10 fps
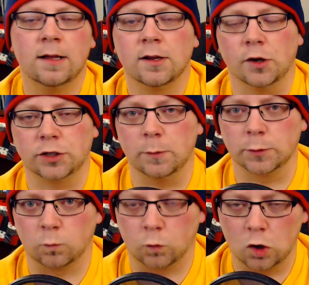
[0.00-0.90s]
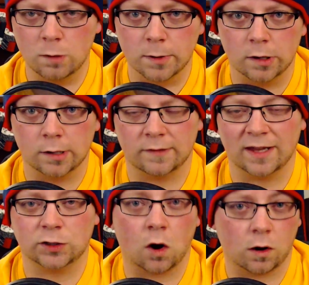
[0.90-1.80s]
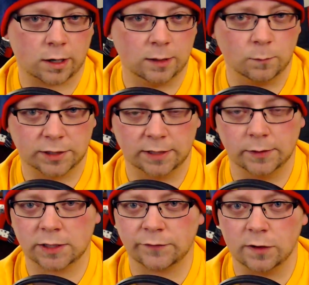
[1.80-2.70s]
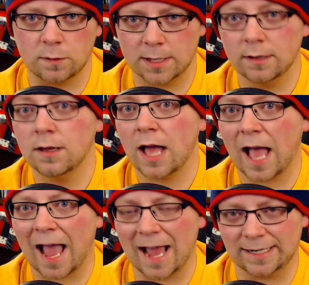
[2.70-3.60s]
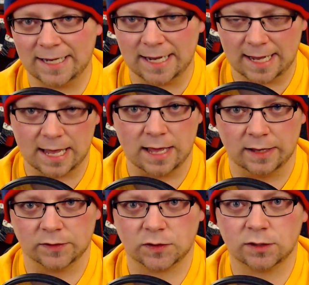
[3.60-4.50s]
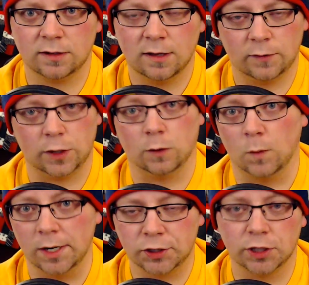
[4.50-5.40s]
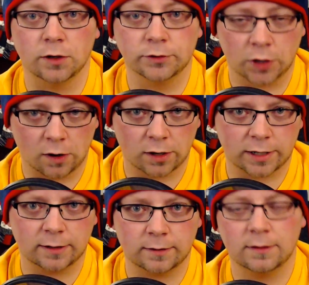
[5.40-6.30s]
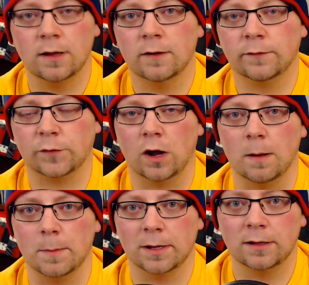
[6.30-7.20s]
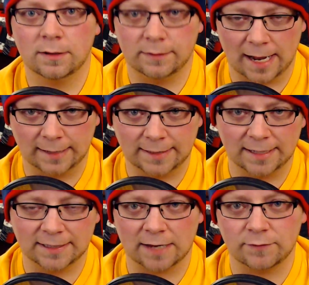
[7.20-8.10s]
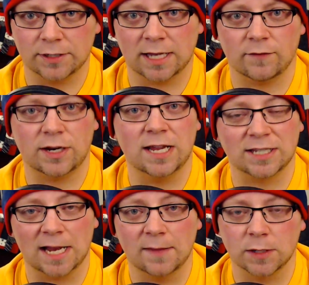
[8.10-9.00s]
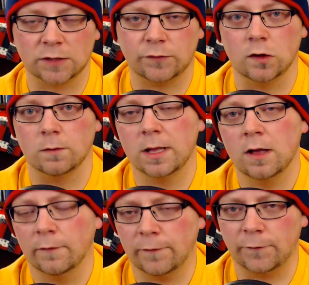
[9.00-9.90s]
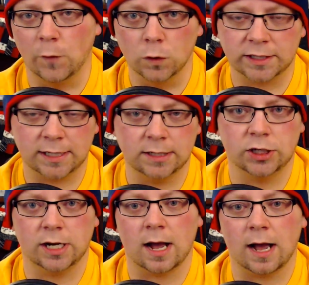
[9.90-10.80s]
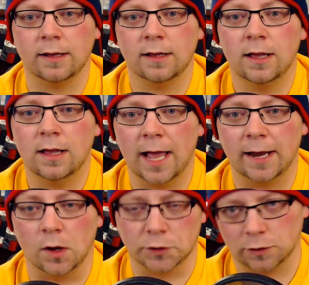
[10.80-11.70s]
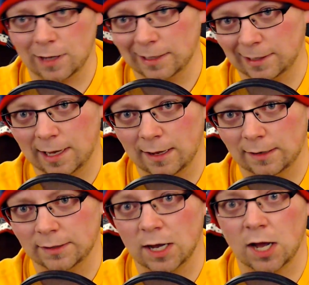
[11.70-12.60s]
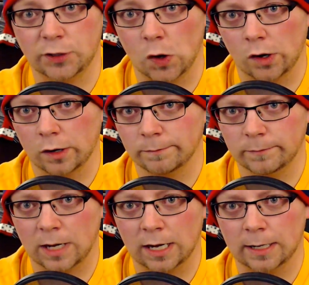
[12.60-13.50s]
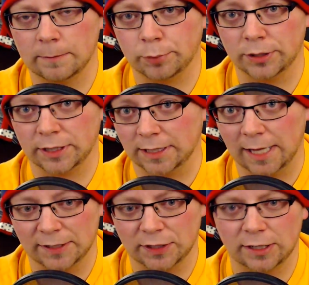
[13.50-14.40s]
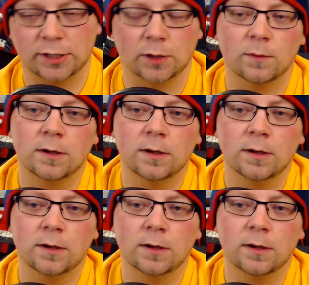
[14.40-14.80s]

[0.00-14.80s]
because it was rumored that Tarkin was in this film, and he is. The original Tarkin from 1977, he is in this film, full CGI. And also, at the end, young Princess Leia is in it too.